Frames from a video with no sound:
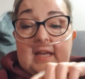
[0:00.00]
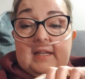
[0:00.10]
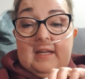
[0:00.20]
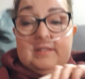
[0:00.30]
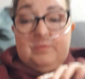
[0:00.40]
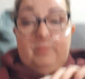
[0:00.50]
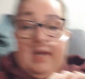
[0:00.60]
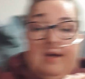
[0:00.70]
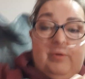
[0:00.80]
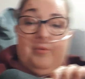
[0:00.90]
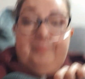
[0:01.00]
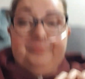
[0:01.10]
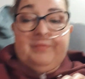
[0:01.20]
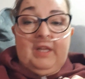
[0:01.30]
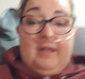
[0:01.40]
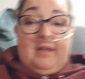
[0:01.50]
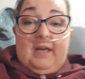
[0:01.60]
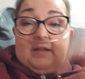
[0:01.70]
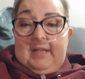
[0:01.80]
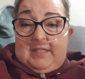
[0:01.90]
in it as well.
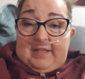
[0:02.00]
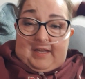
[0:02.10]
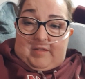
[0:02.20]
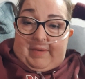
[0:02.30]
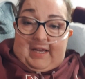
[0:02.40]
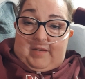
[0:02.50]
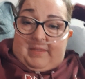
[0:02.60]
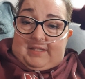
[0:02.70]
And this thing at the back of me,